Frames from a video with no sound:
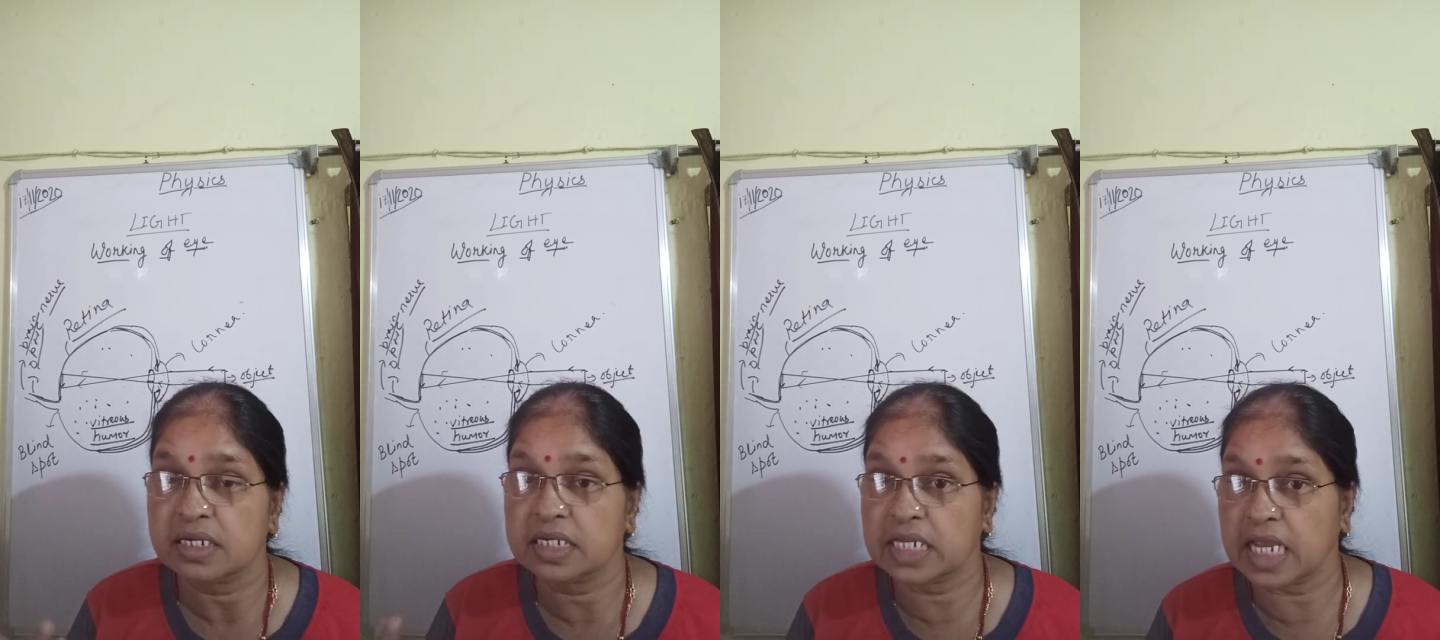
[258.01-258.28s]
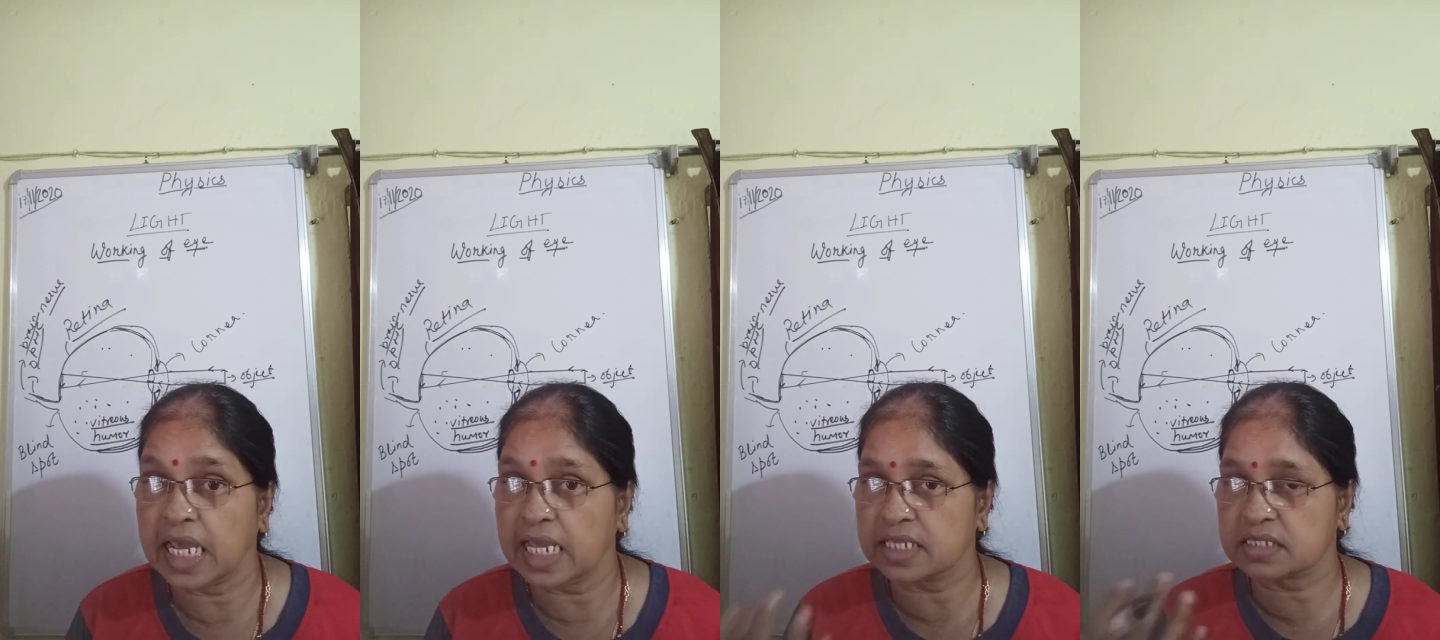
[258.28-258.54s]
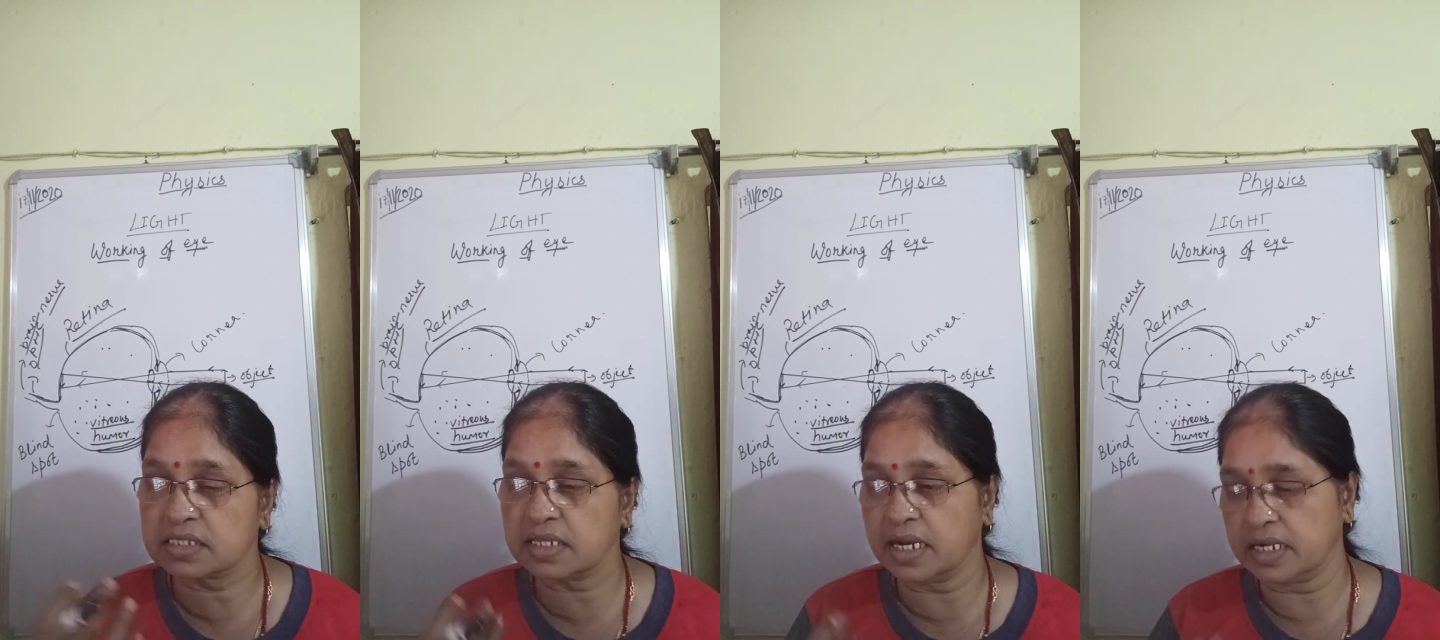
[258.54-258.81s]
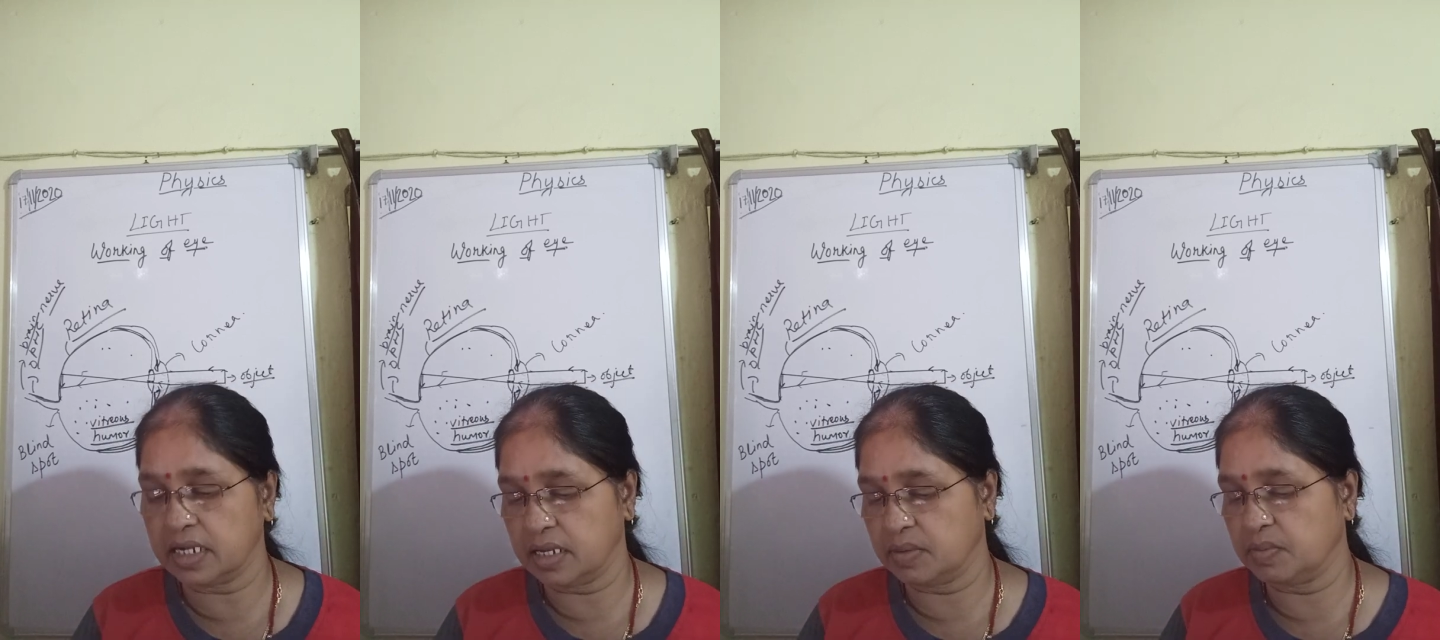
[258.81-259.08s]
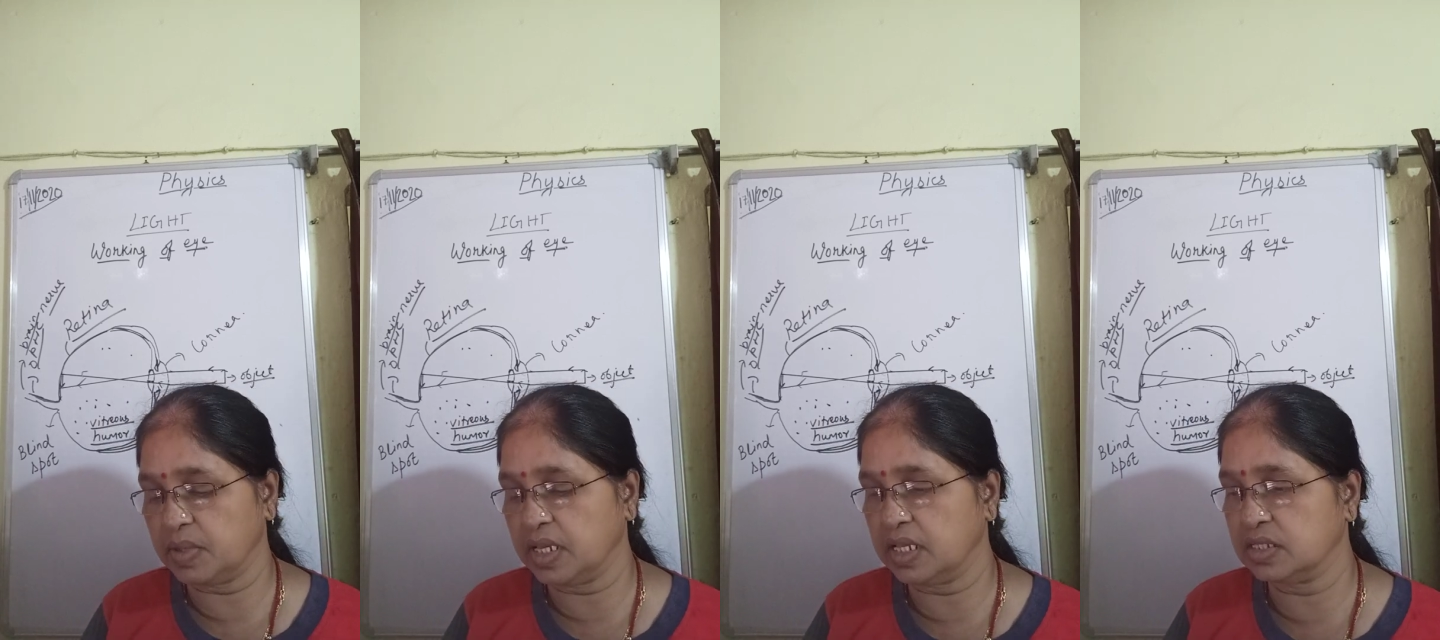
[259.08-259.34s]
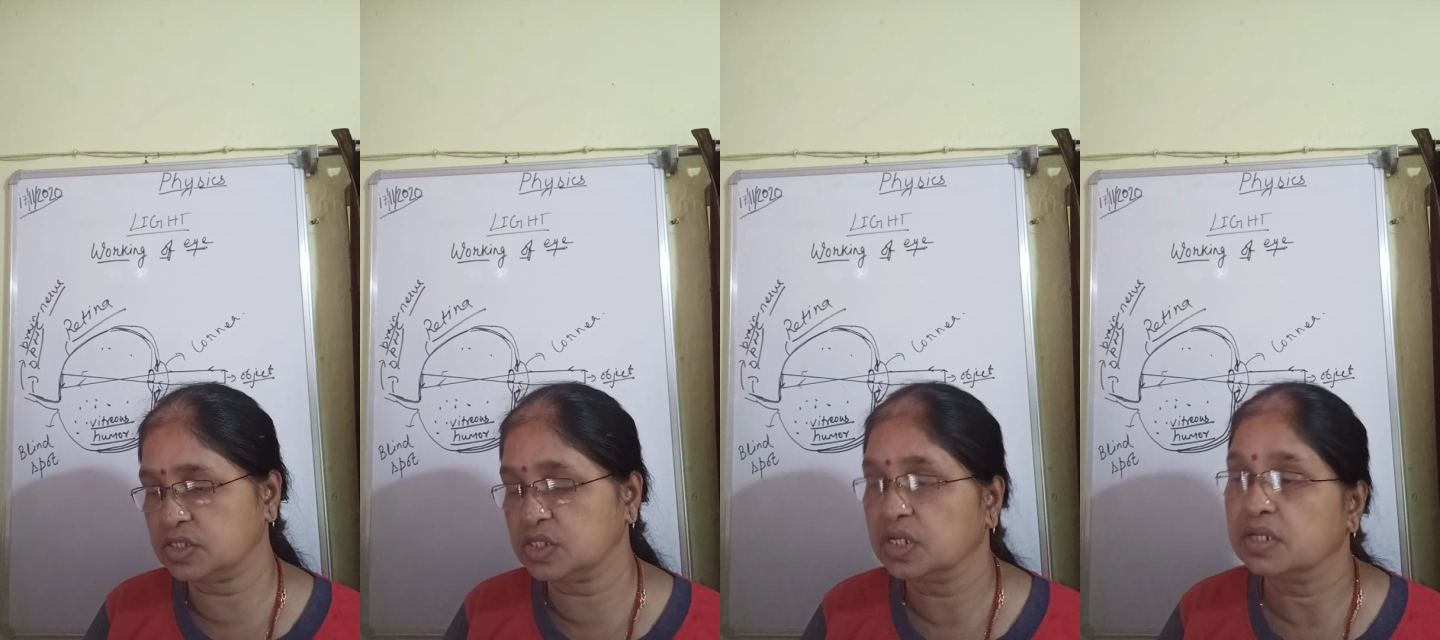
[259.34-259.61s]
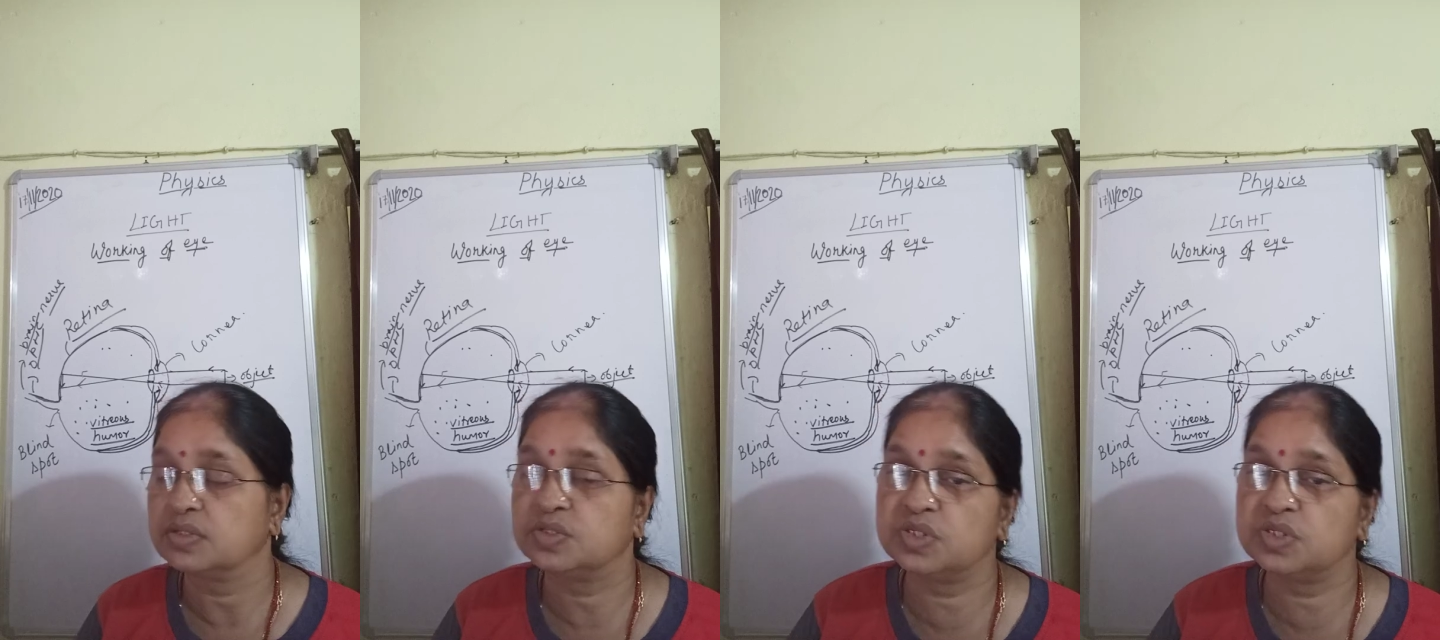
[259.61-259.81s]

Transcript: takes that image,